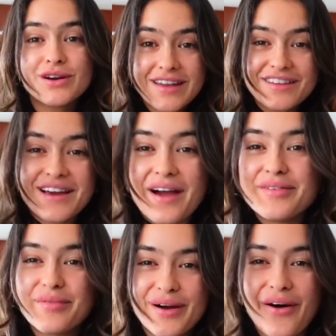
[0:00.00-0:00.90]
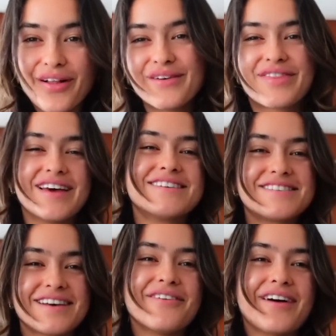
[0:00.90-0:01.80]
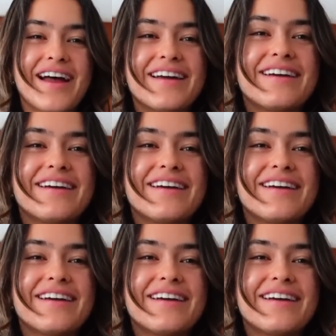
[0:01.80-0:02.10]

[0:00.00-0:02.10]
haul. Now time to put all of this away.